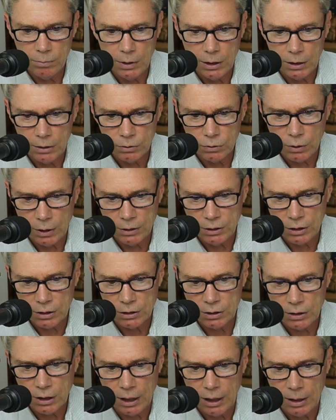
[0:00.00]
And so I just
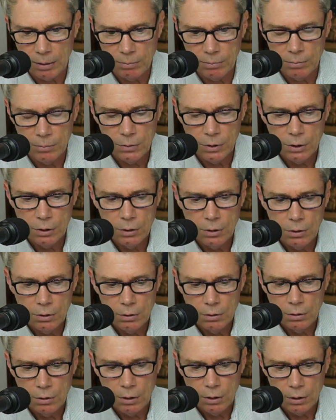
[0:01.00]
stop
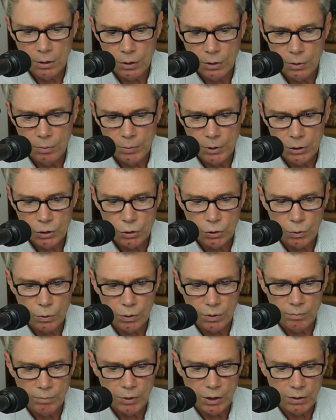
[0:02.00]
a little bit
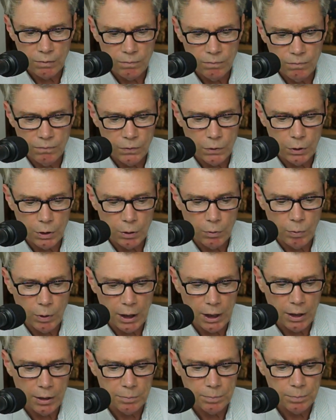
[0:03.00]
short of being fully
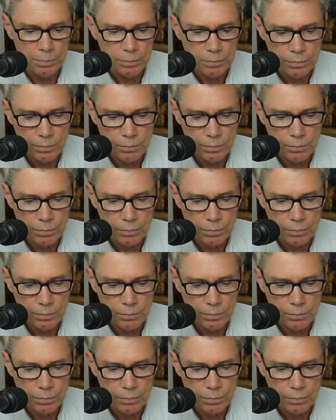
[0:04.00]
wound.